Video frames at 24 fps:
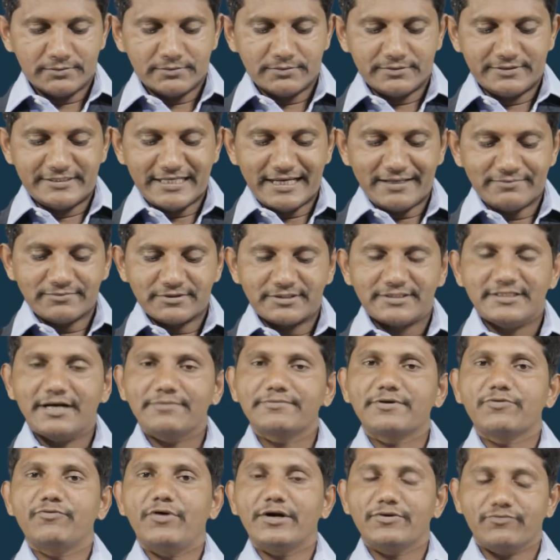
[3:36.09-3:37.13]
James
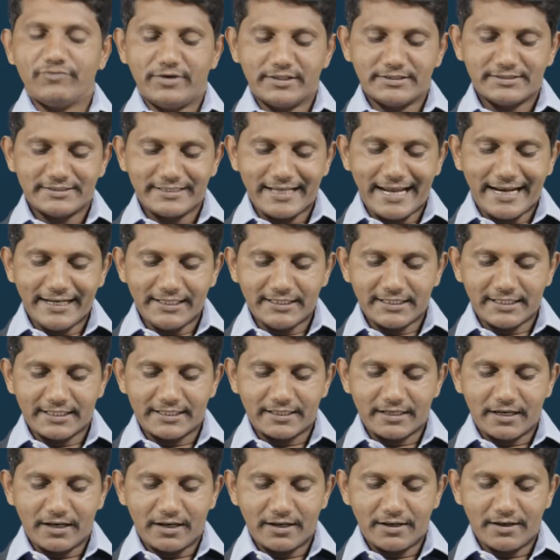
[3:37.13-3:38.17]
chapter 1 verse
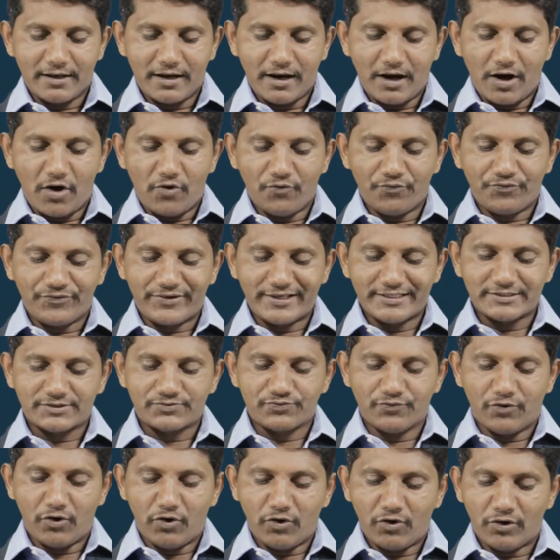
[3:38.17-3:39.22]
18, of his
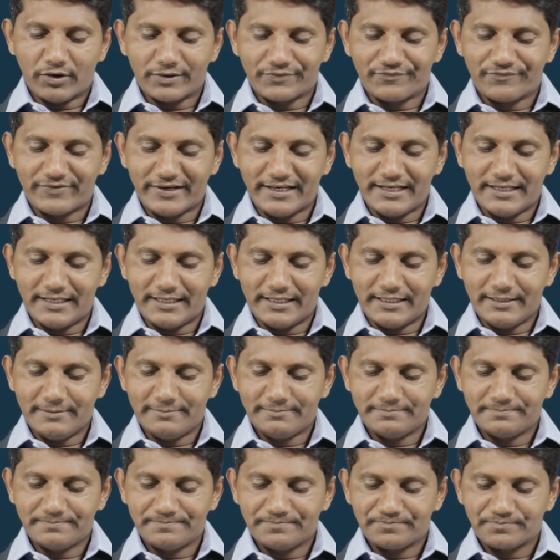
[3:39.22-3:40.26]
own will
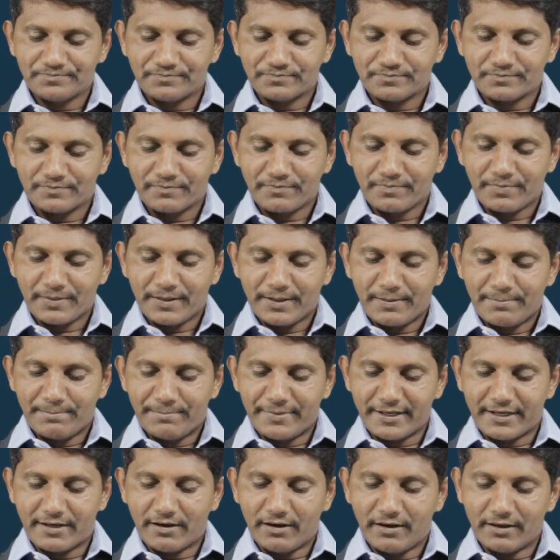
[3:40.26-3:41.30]

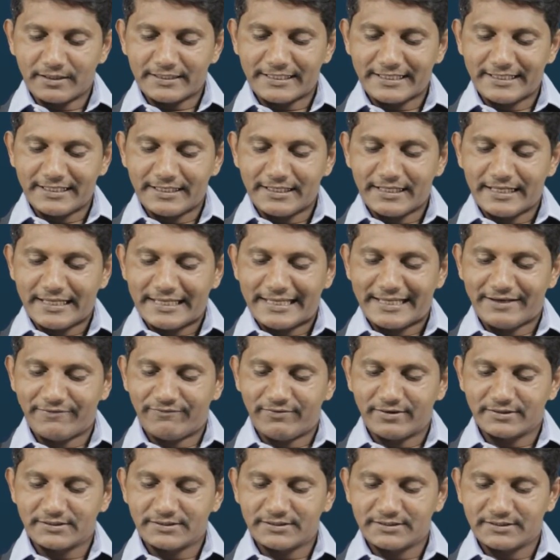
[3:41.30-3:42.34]
because he, he
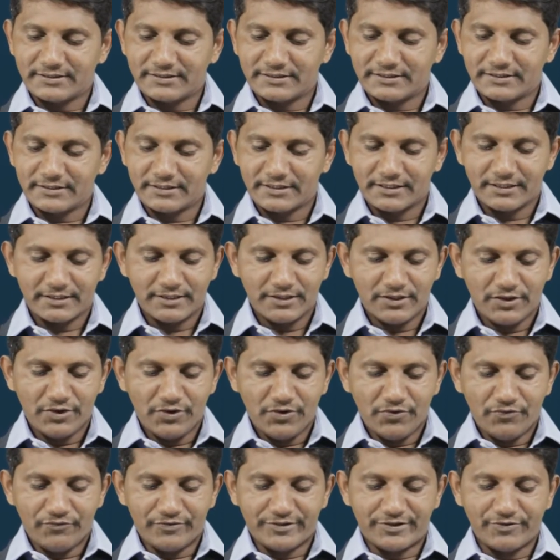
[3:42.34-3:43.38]
was
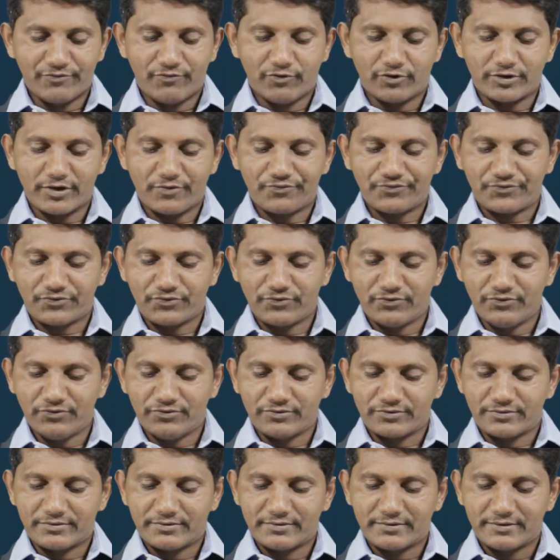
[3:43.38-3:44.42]
with the word of
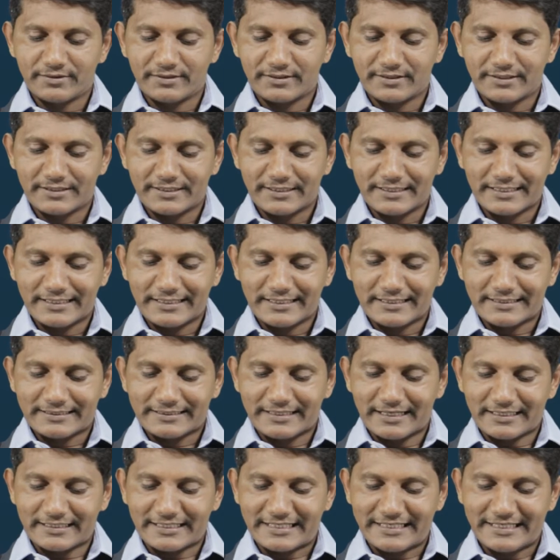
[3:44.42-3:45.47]
truth
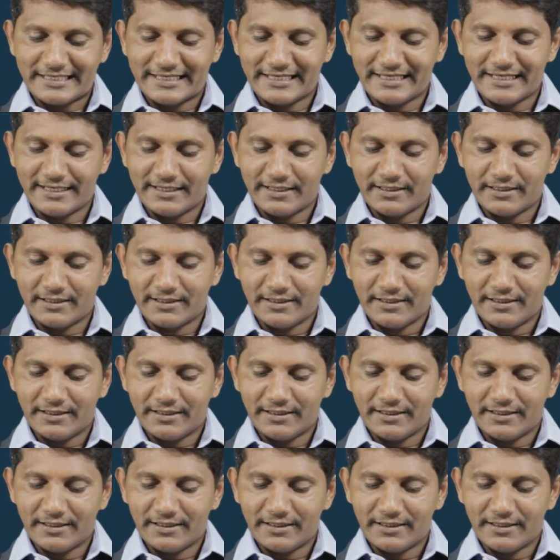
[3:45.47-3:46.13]
that he